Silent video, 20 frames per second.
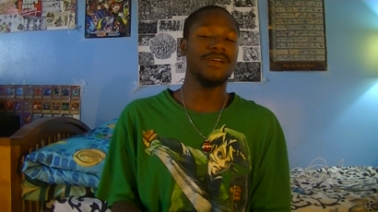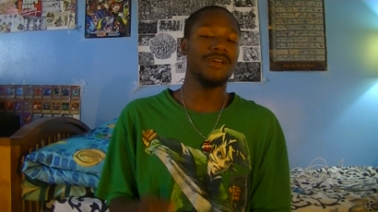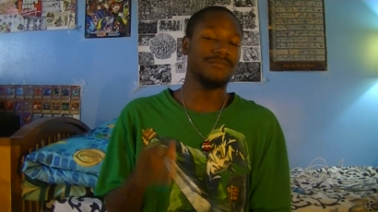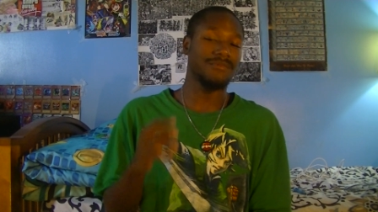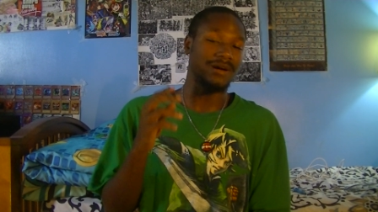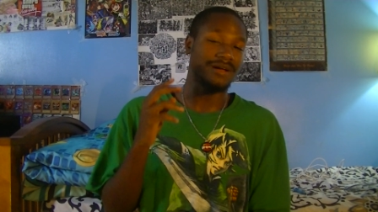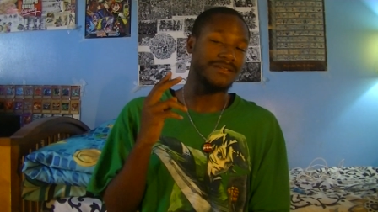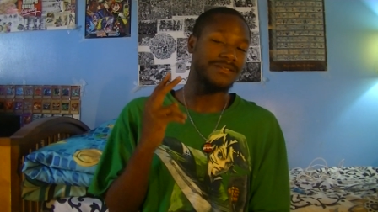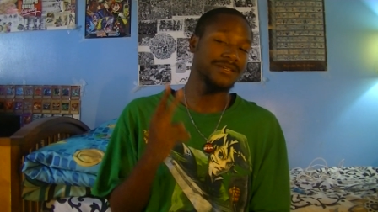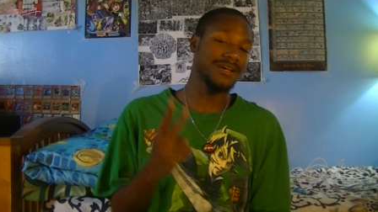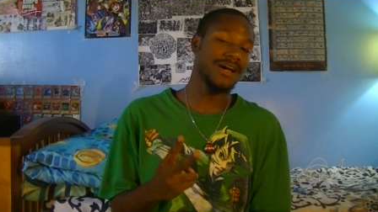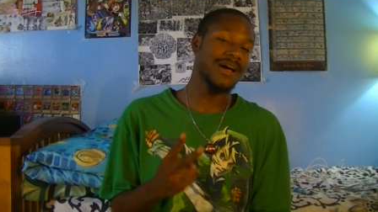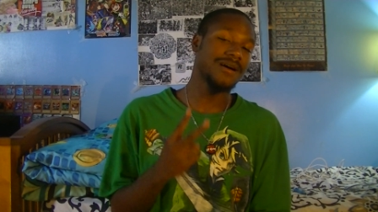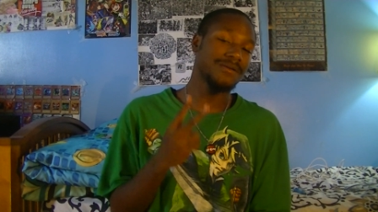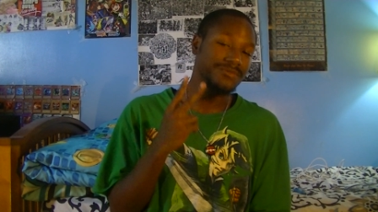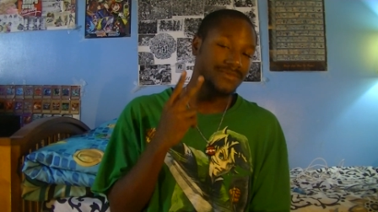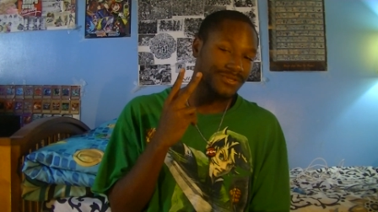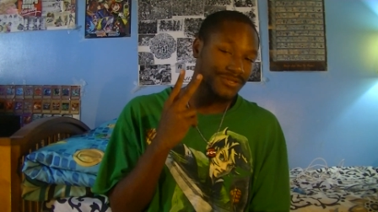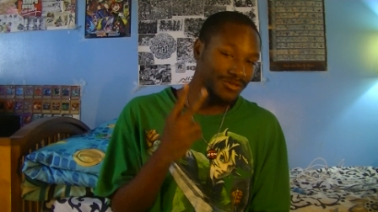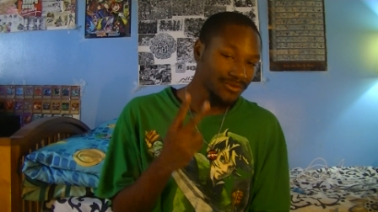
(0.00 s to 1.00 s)
My
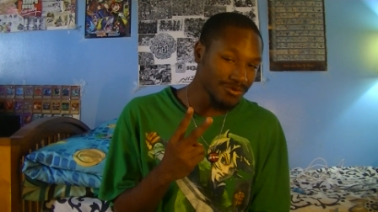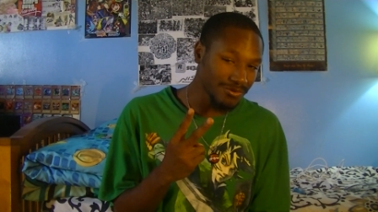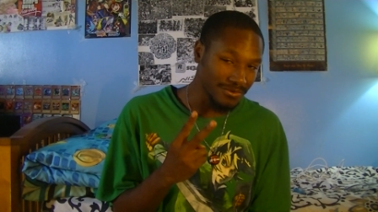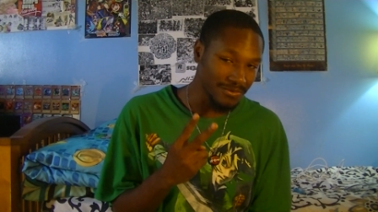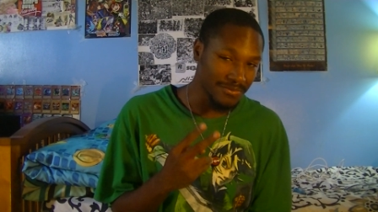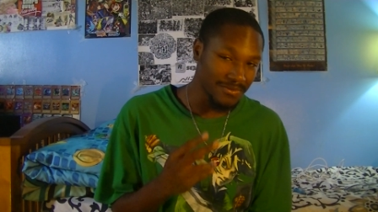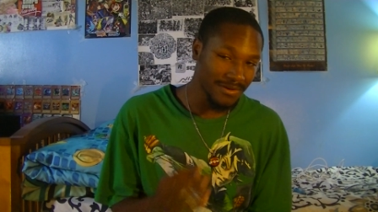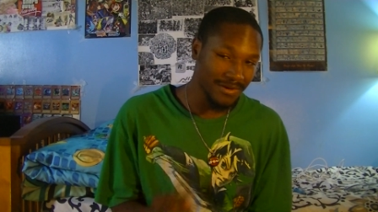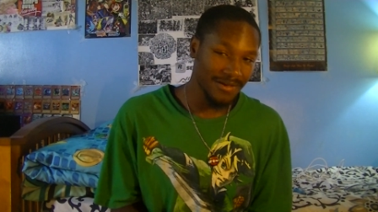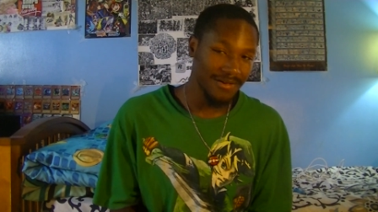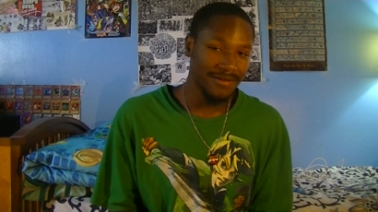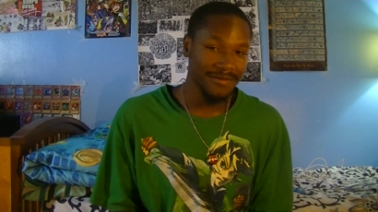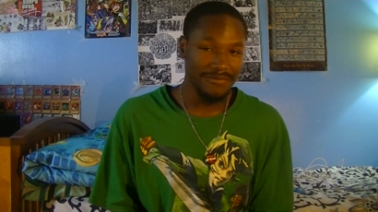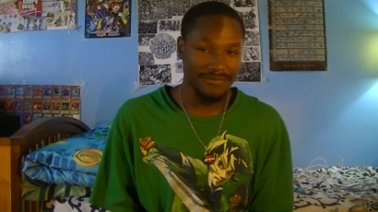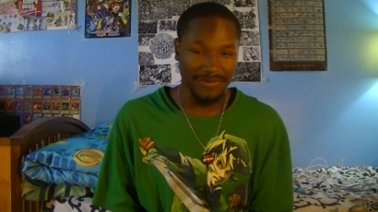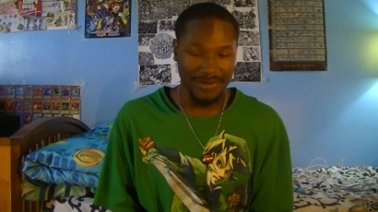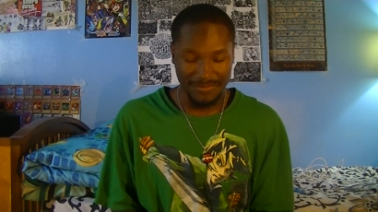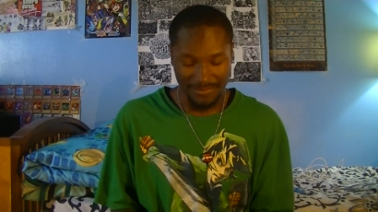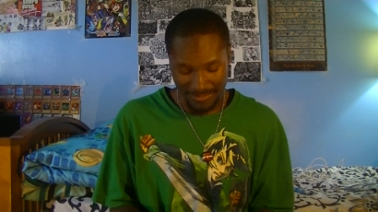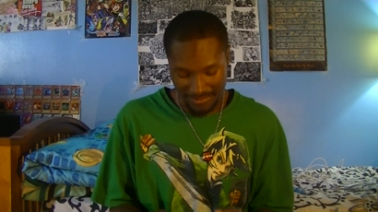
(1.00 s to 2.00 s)
top two
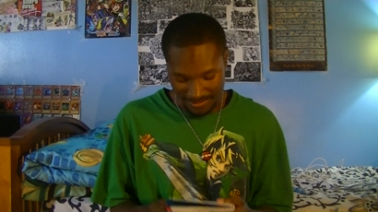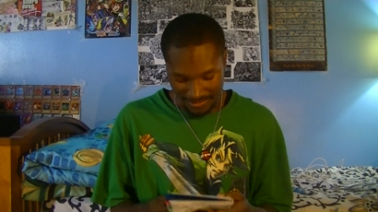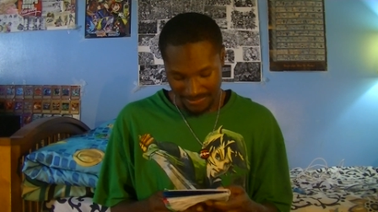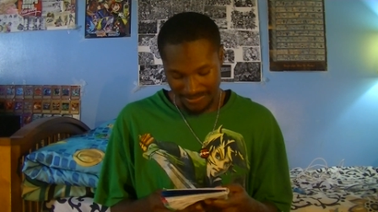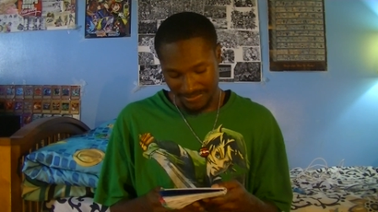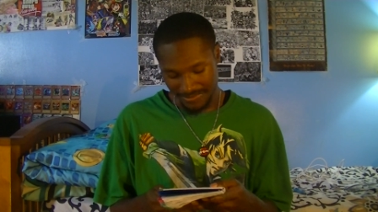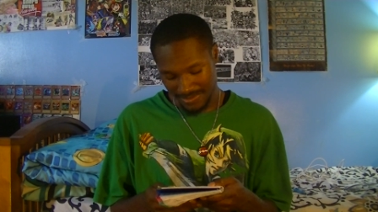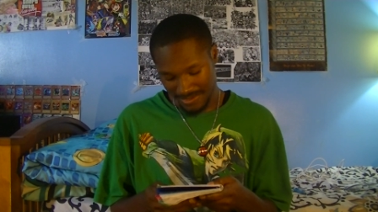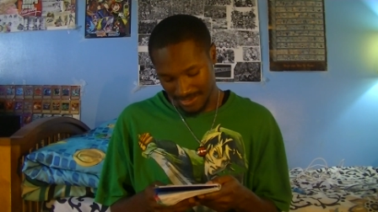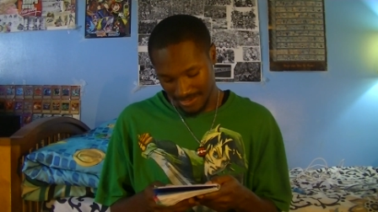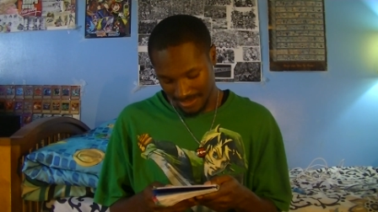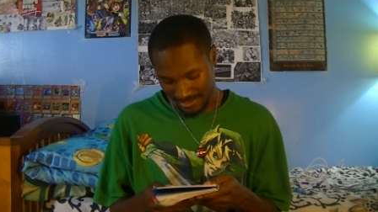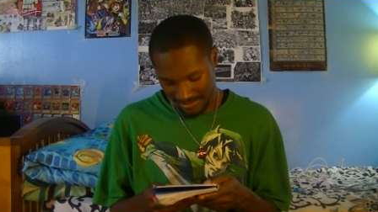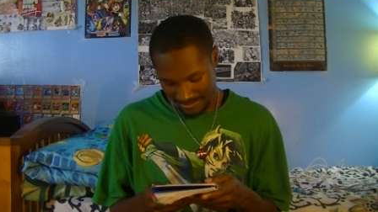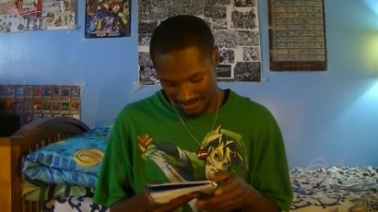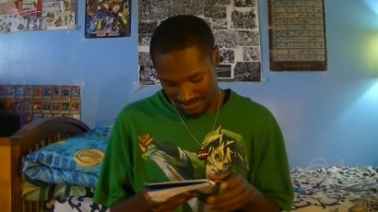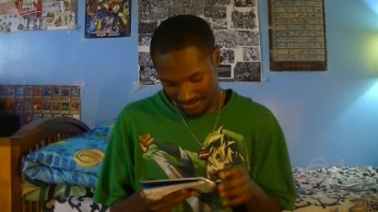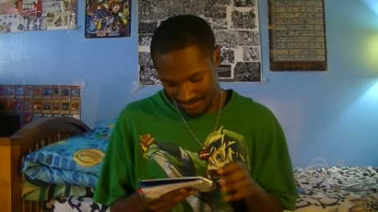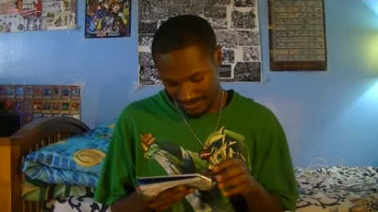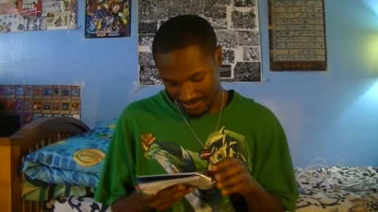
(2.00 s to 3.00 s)
favorite Call of Duty
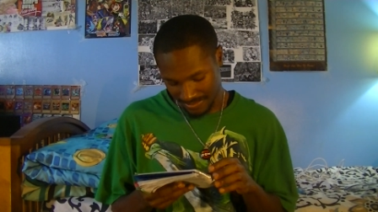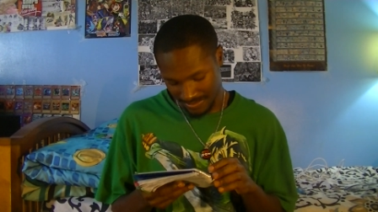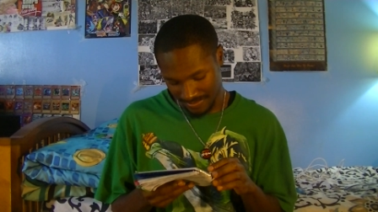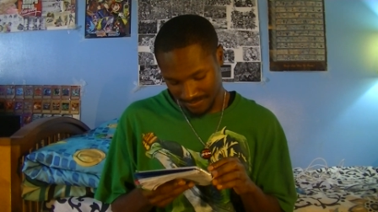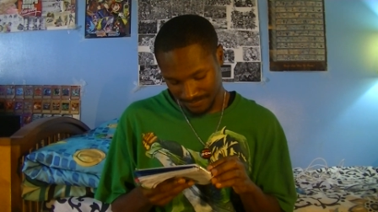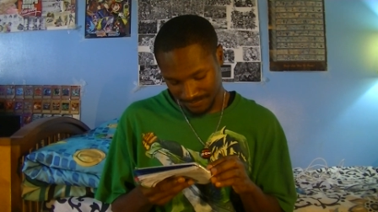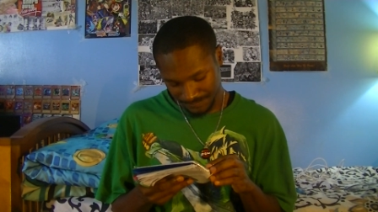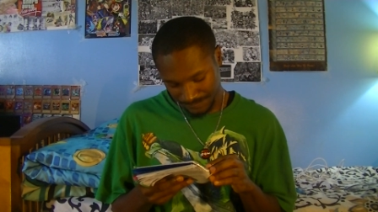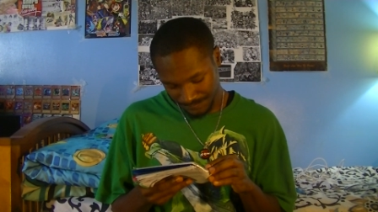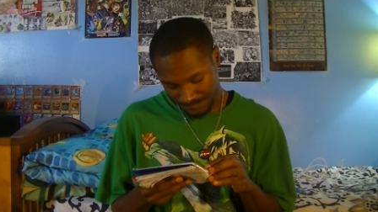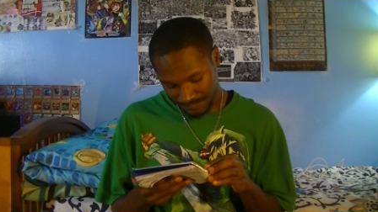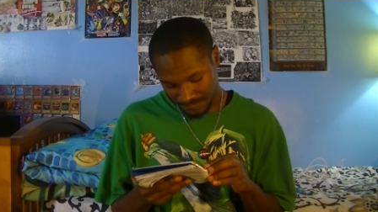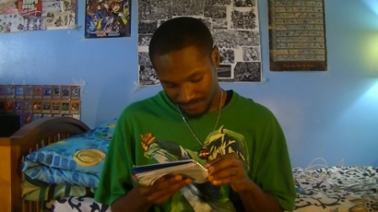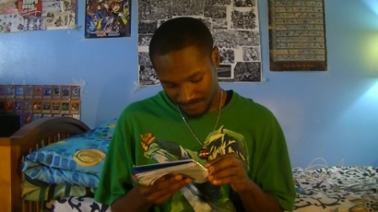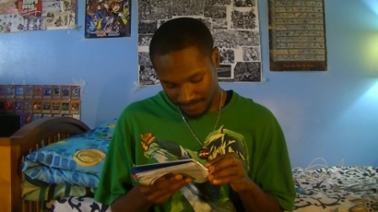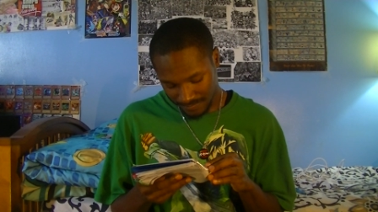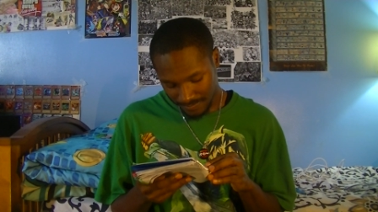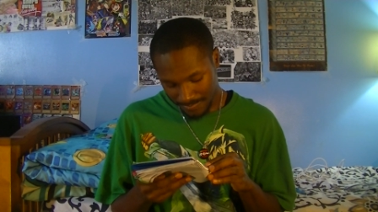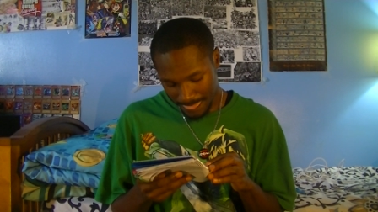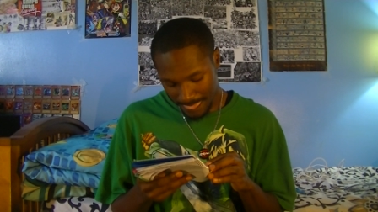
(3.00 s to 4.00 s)
games um,
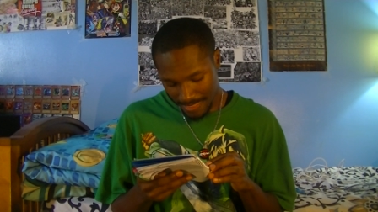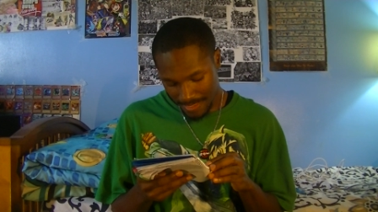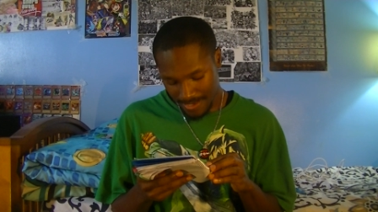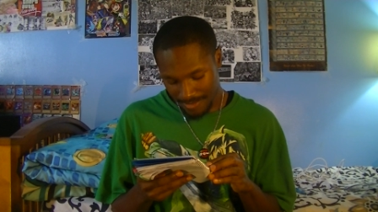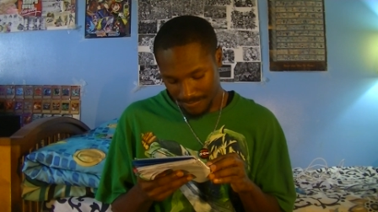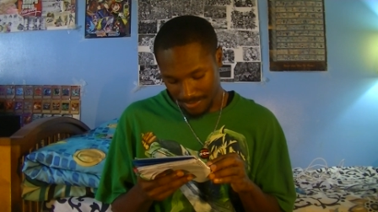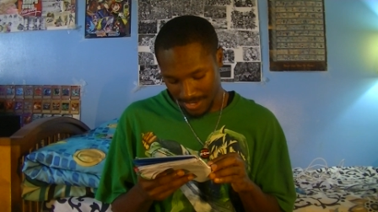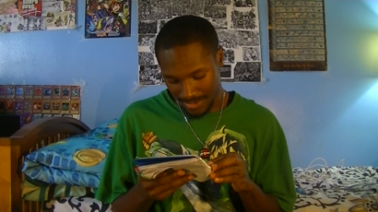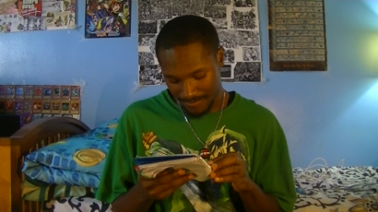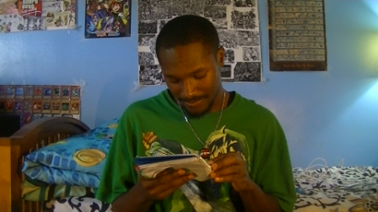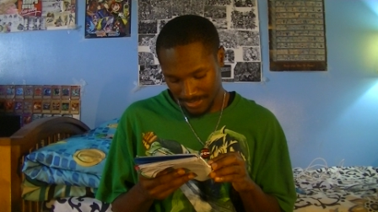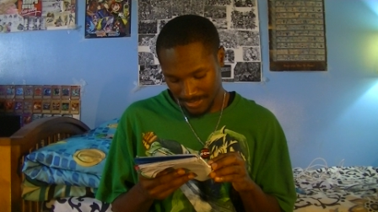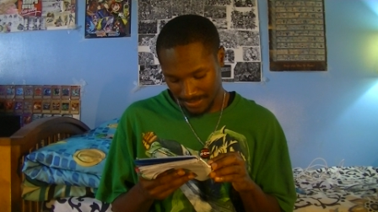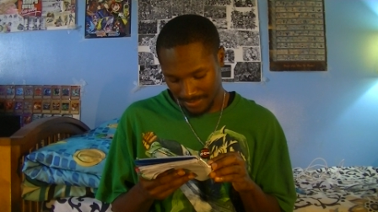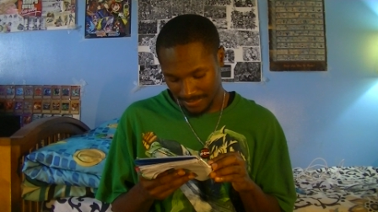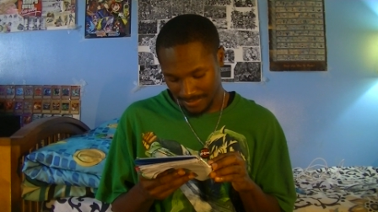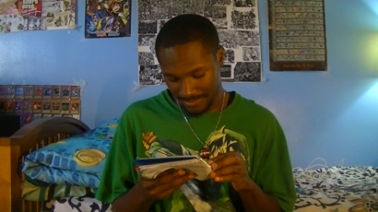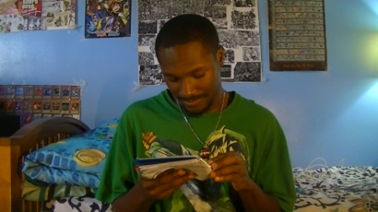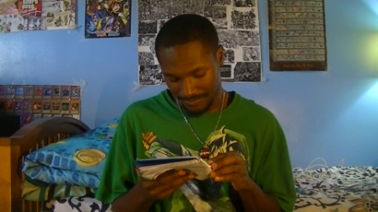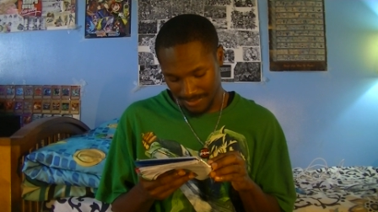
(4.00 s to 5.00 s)
in my
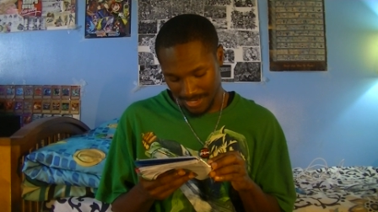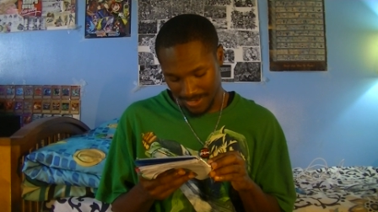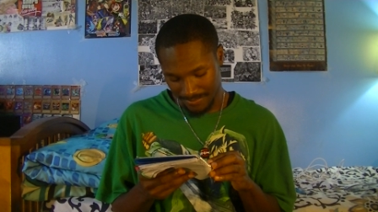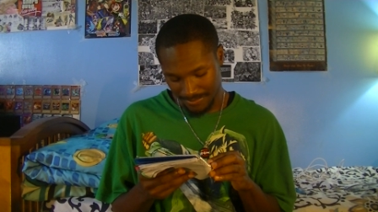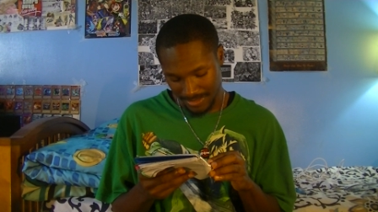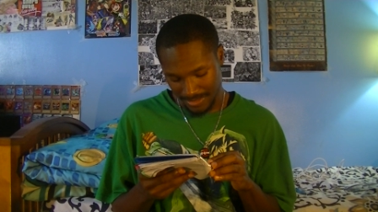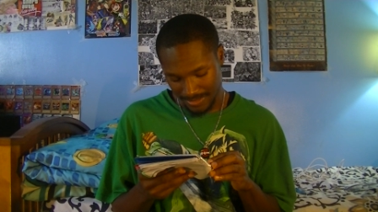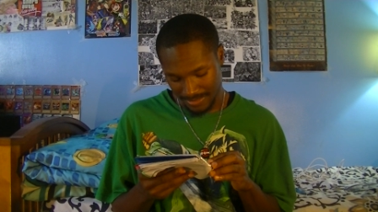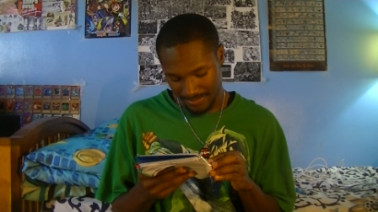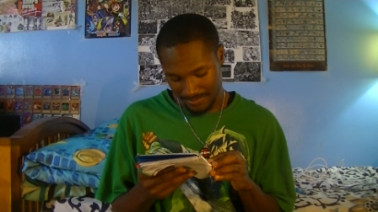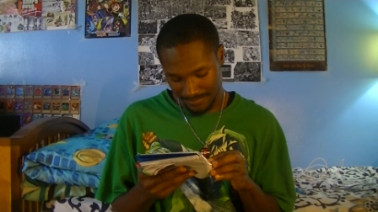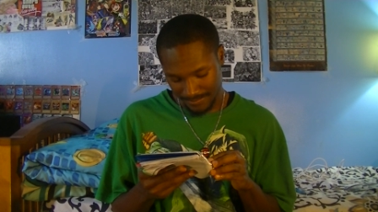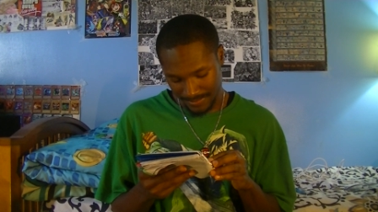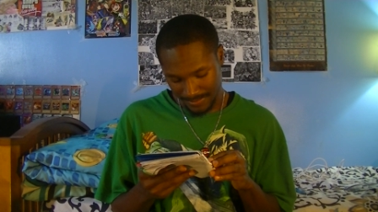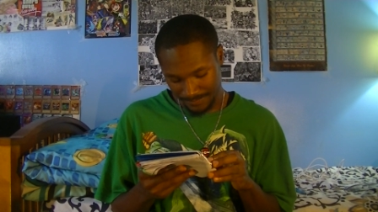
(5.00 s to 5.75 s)
In my opinion.